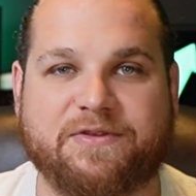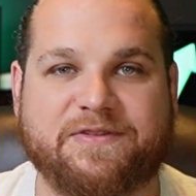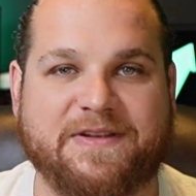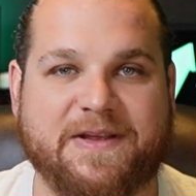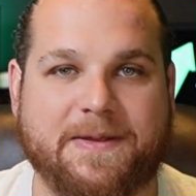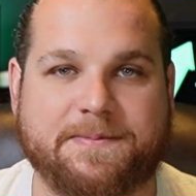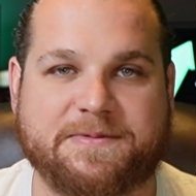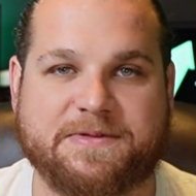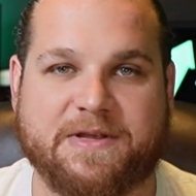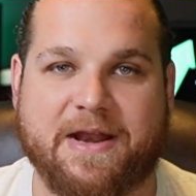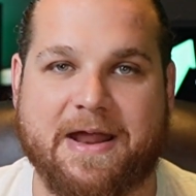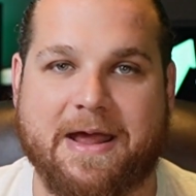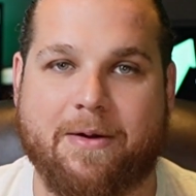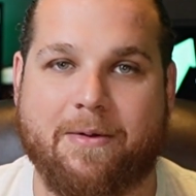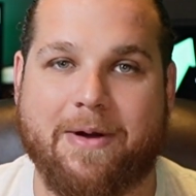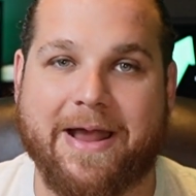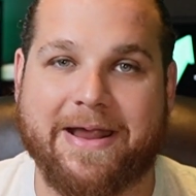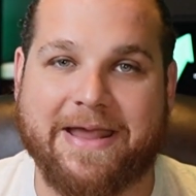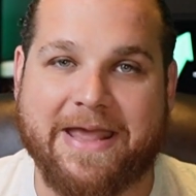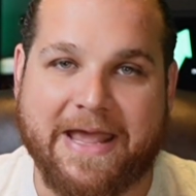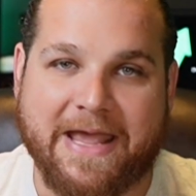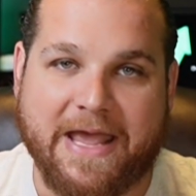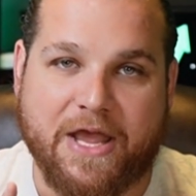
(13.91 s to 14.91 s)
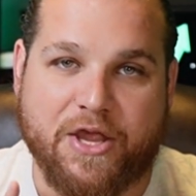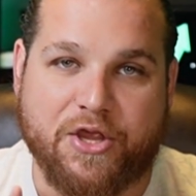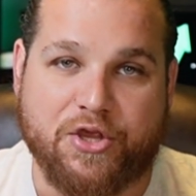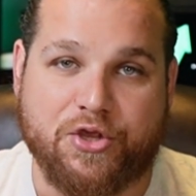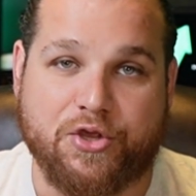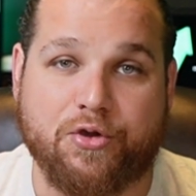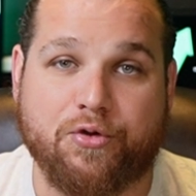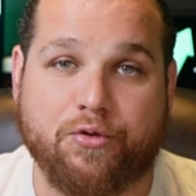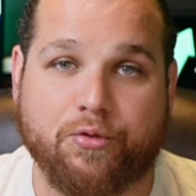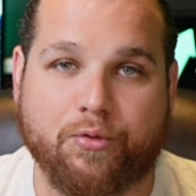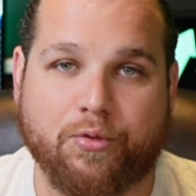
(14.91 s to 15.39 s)
tips on how I can get
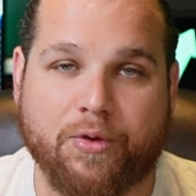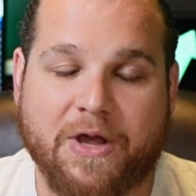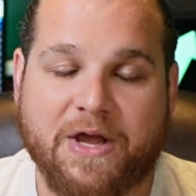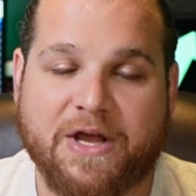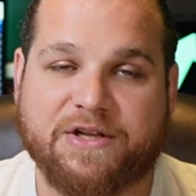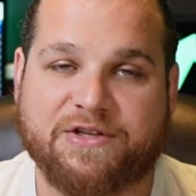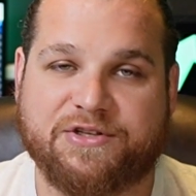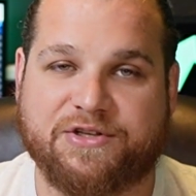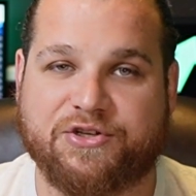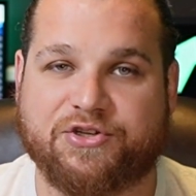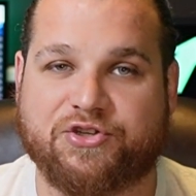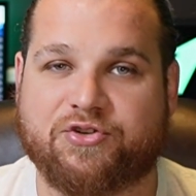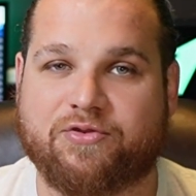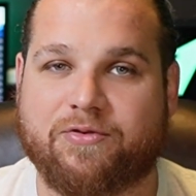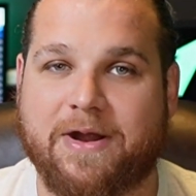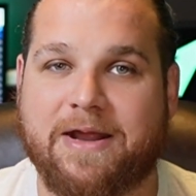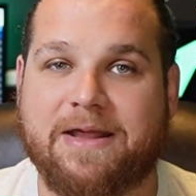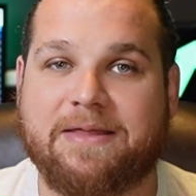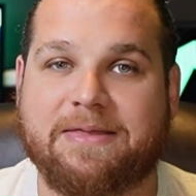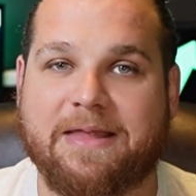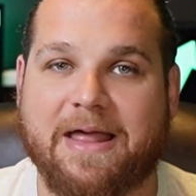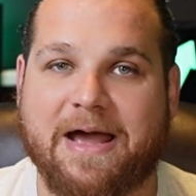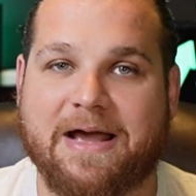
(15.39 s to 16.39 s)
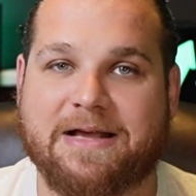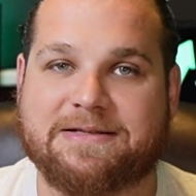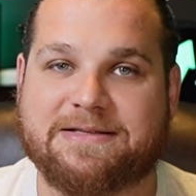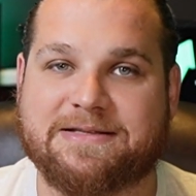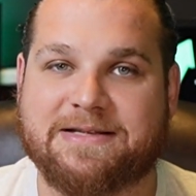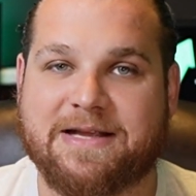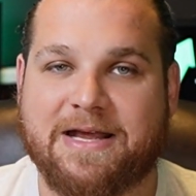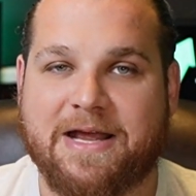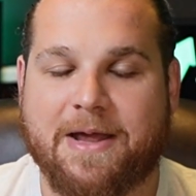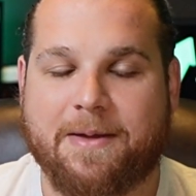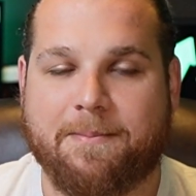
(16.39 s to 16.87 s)
you to trade
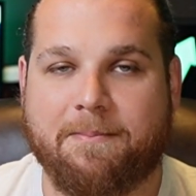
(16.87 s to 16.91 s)
less,